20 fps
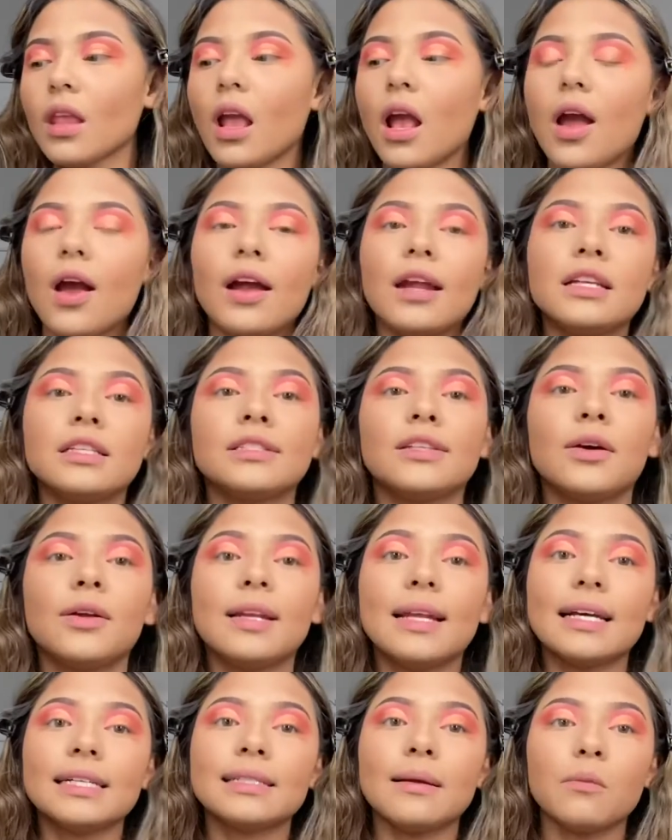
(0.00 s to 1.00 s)
Alright, so
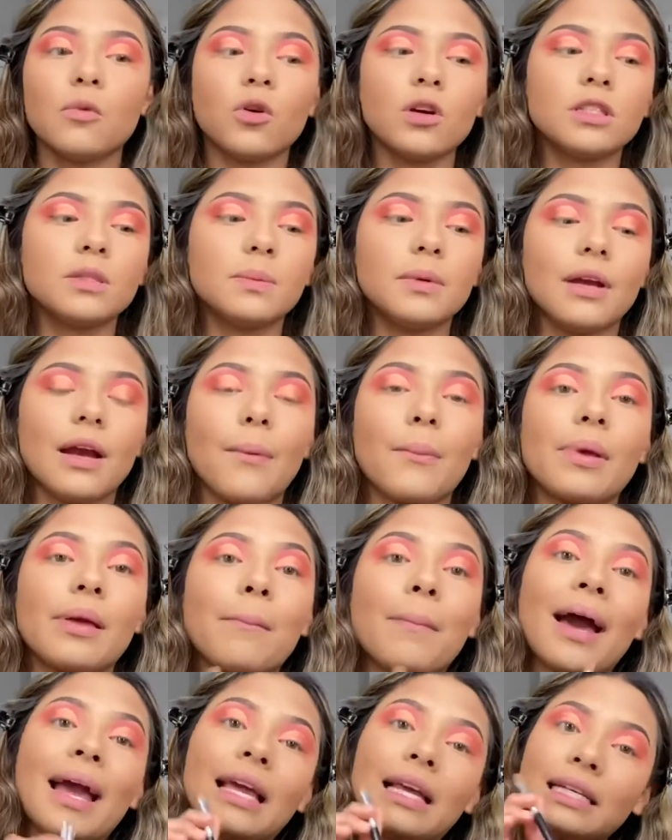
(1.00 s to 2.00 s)
next I'm going to be grabbing
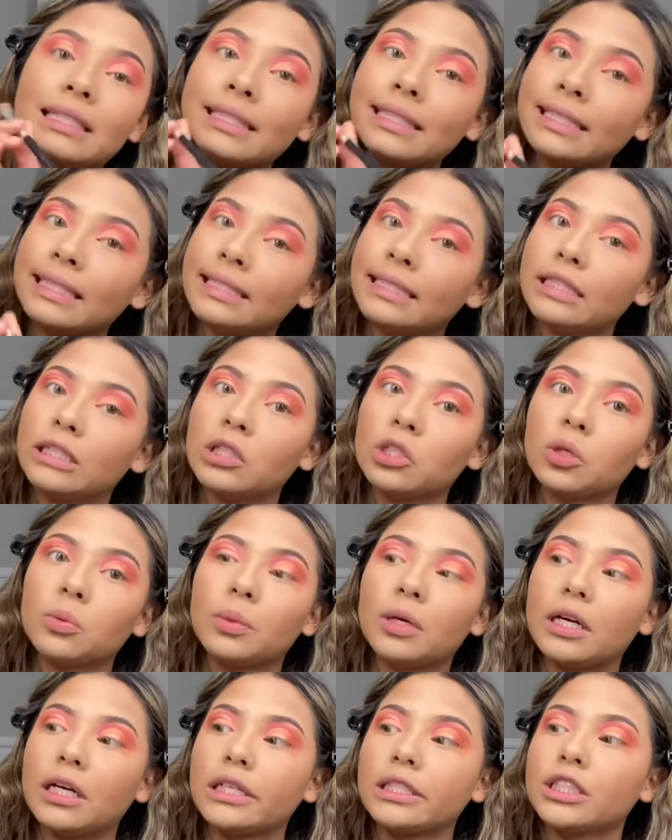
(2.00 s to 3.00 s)
my concealer
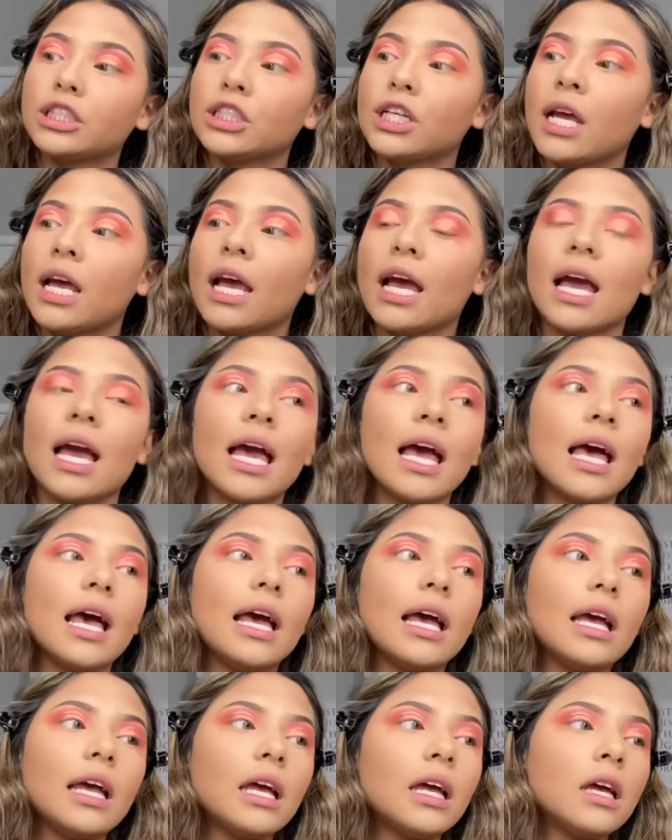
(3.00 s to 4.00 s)
brush.
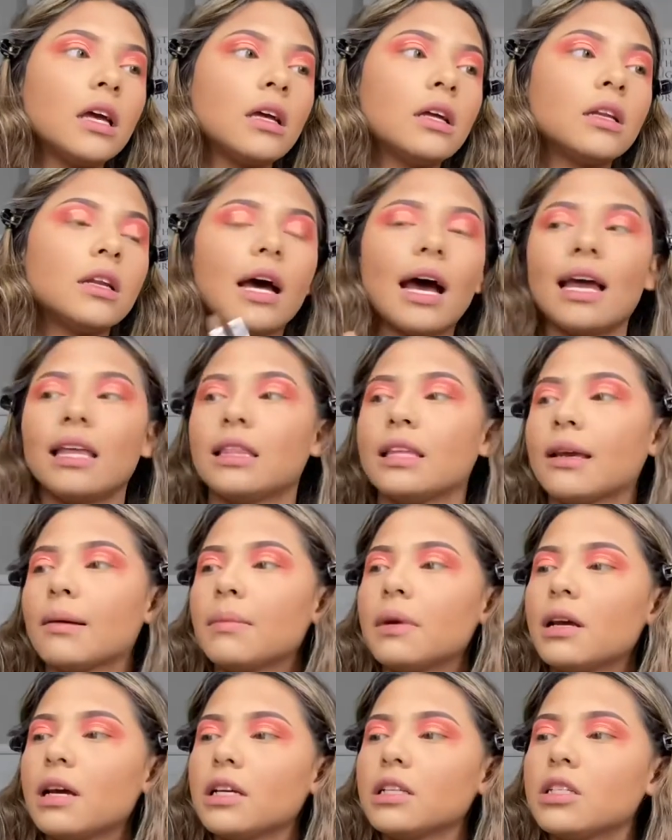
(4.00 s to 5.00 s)
And I think I'm
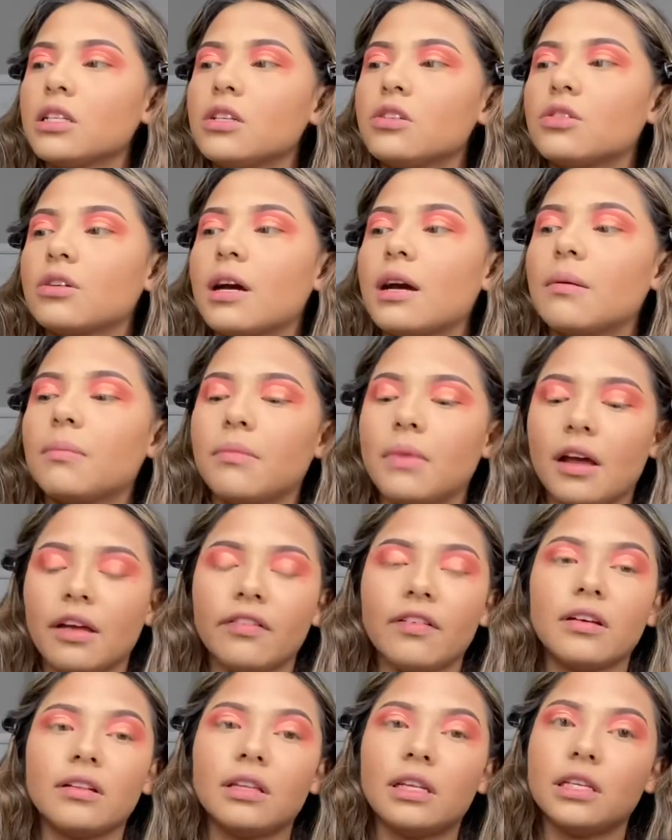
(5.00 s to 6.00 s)
going to actually grab my
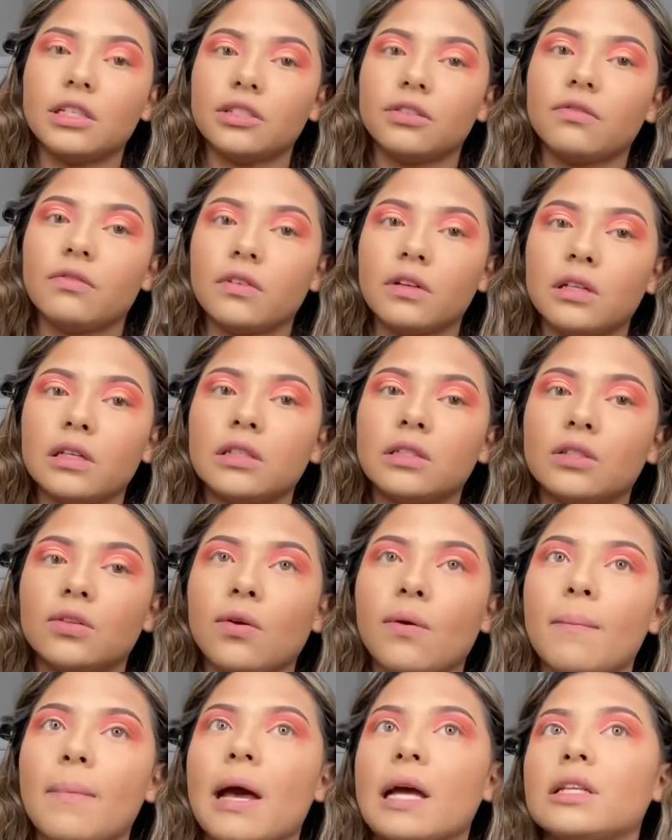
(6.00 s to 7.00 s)
foundation for this so
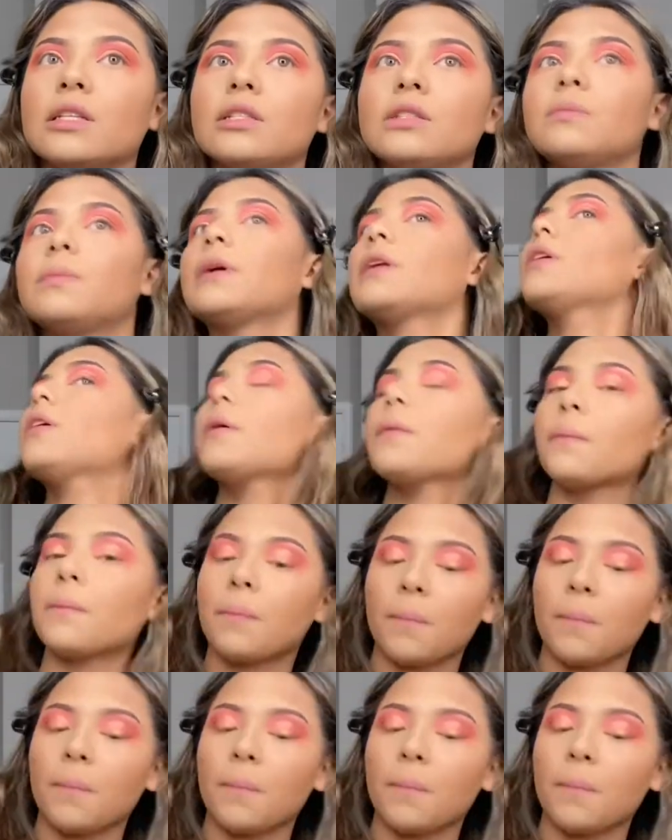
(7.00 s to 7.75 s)
it matches better.